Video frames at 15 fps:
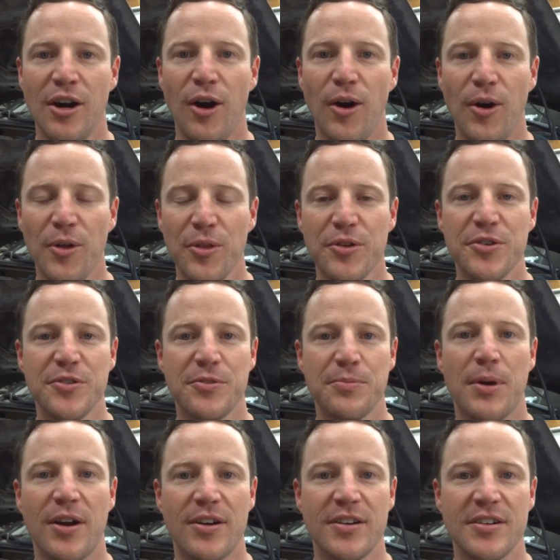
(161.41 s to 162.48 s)
All those
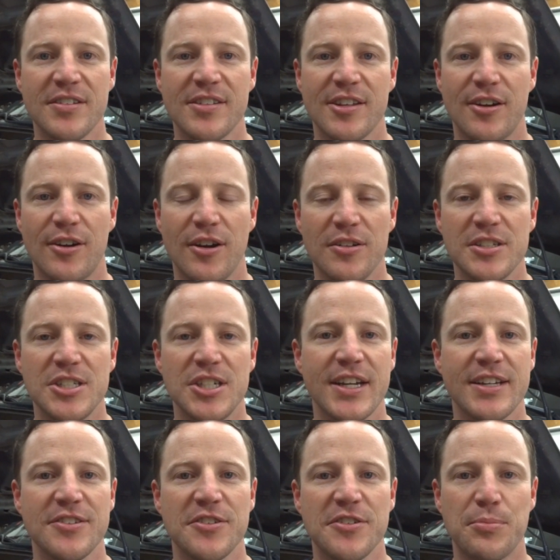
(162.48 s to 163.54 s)
parts that are all
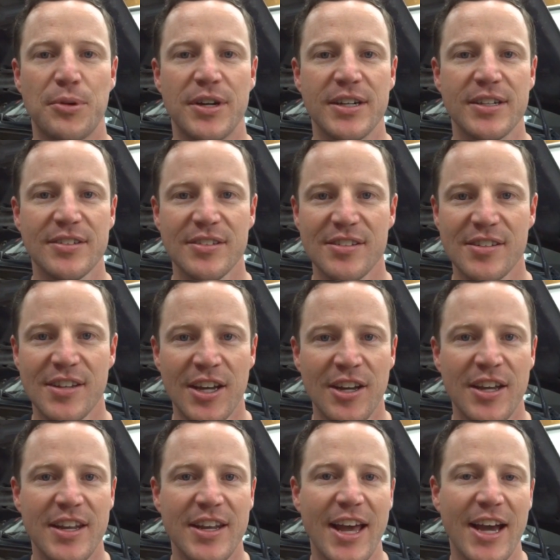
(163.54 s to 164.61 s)
giant springs,
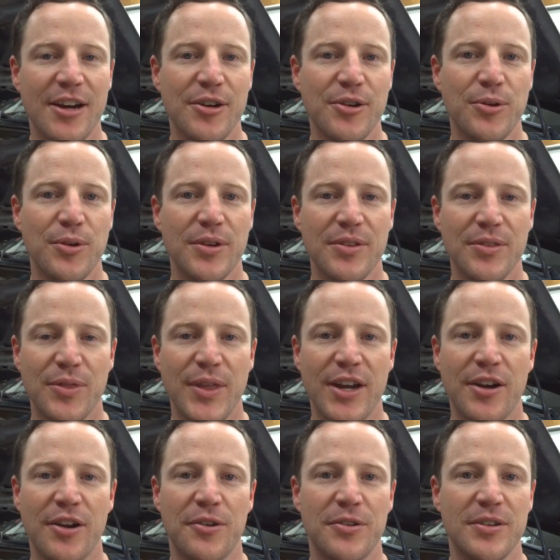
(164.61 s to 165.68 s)
now
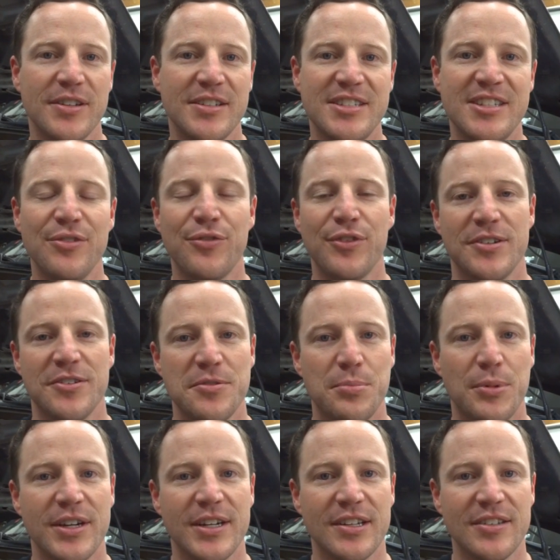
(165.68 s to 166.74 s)
they're different
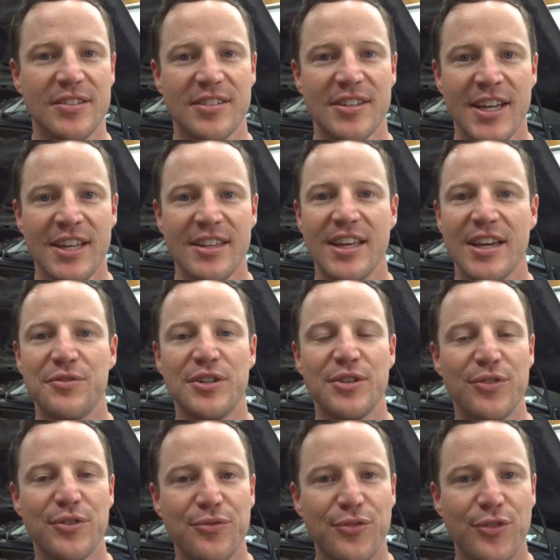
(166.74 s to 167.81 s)
springs. They have
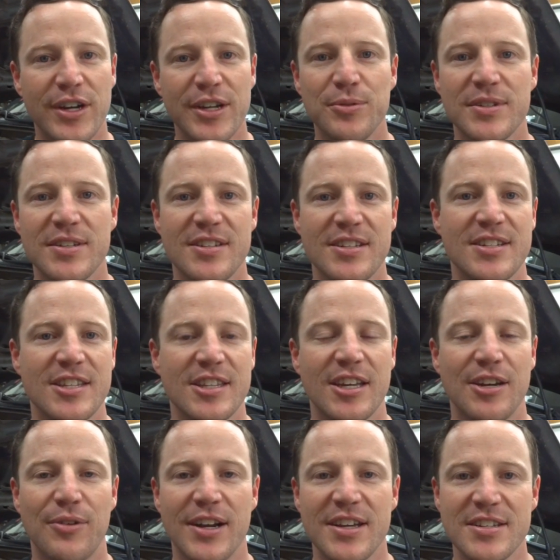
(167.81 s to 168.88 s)
different frequencies that
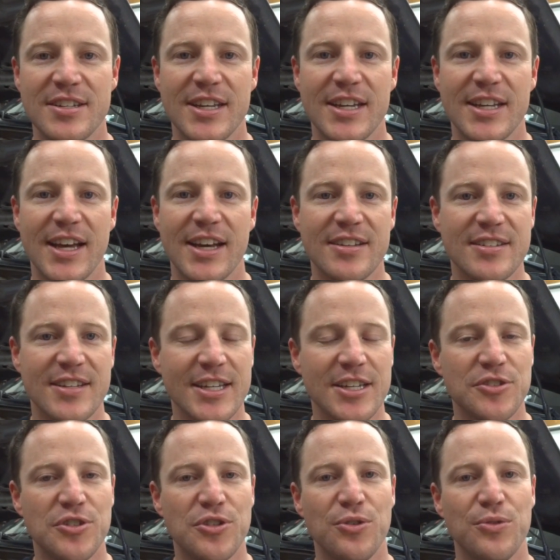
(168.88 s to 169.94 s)
they resonate at. It's like
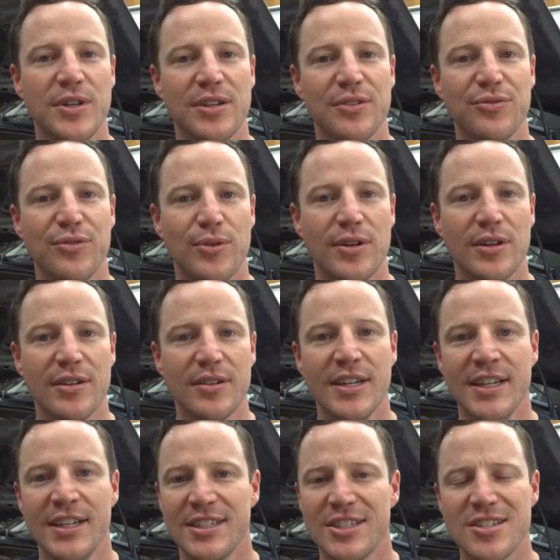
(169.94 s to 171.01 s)
a tuning fork.
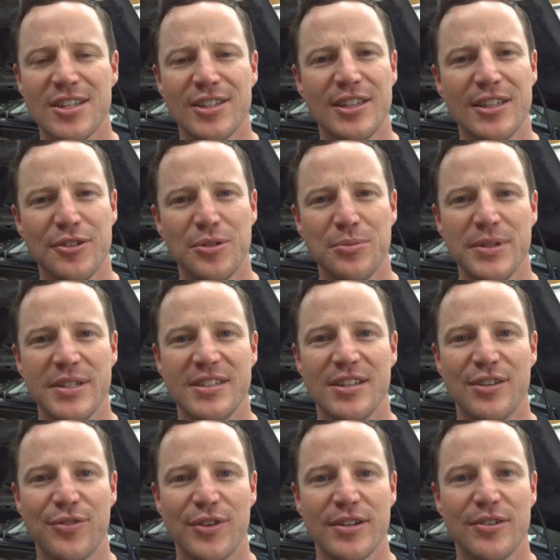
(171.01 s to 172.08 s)
Just a little bit
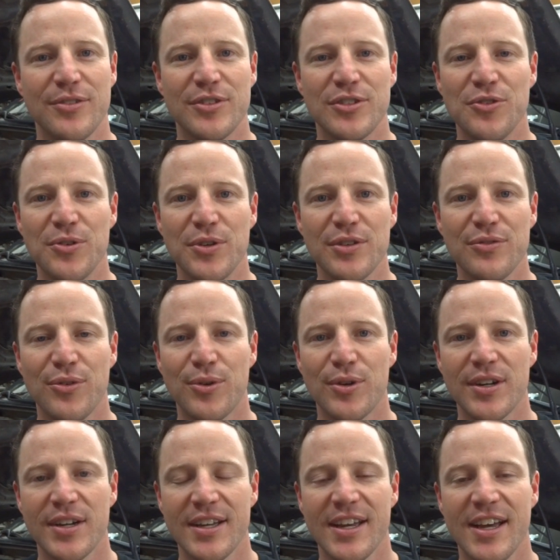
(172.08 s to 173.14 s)
different of a tuning
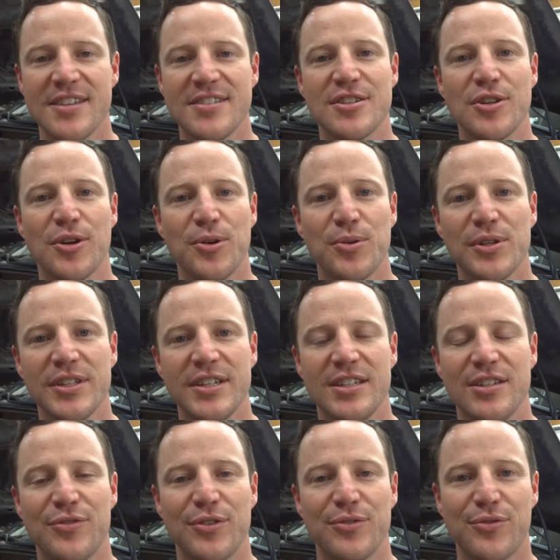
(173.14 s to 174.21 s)
fork has a totally
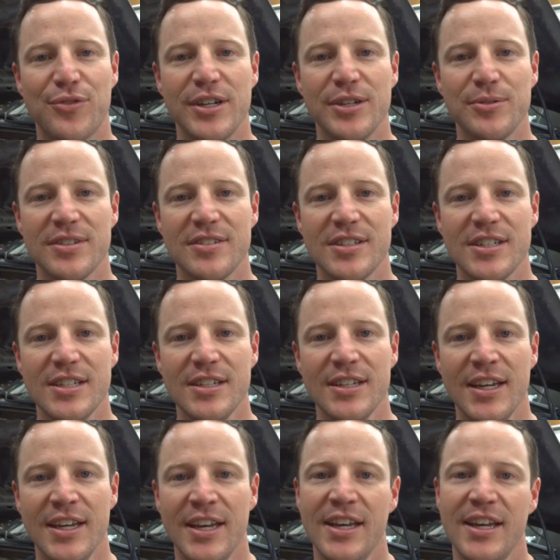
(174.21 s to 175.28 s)
different frequency.
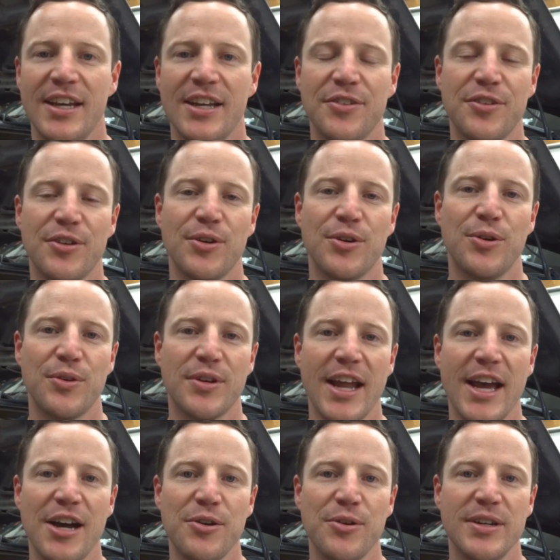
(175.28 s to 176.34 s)
And so
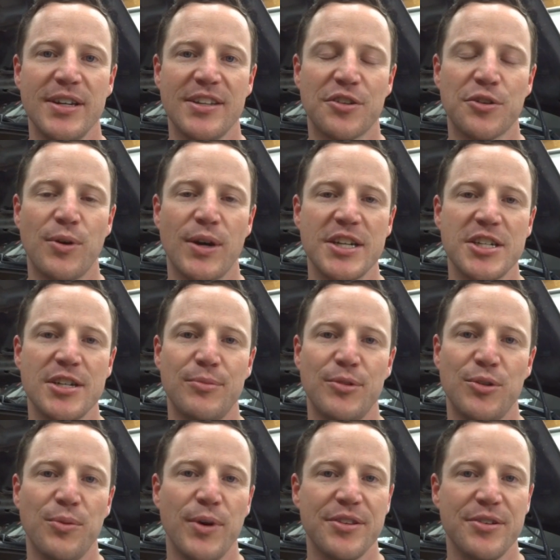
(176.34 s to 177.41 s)
now it's
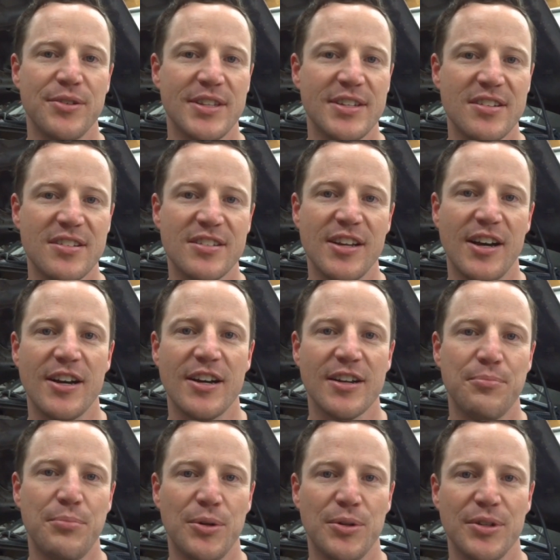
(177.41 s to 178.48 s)
questionable whether the
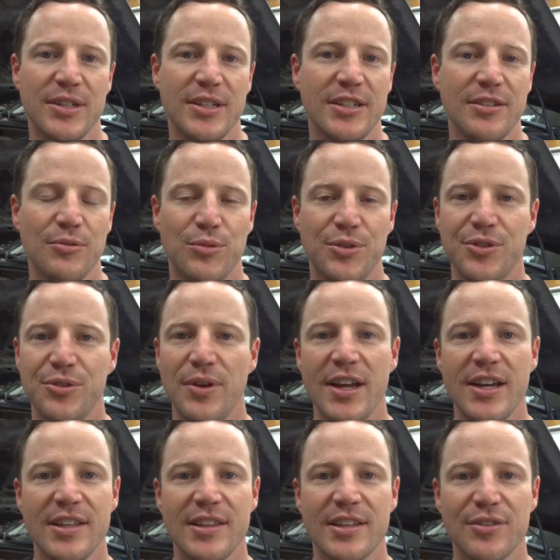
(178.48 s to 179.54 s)
stock pulley will do
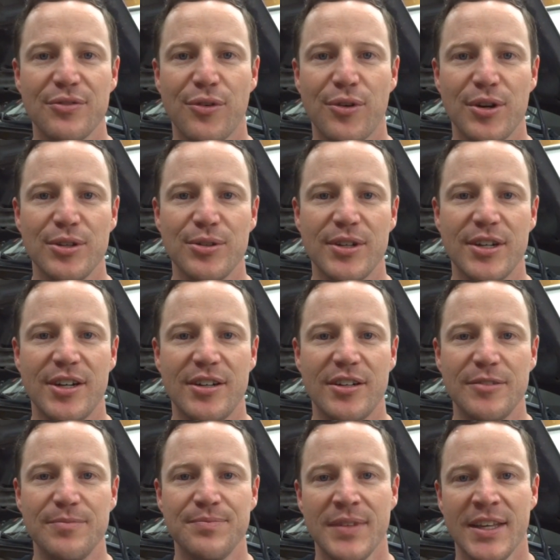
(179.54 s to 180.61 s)
anything for you at
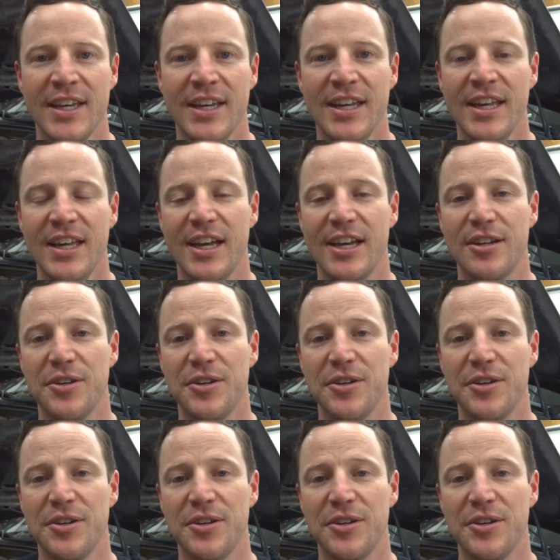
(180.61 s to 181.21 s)
all. And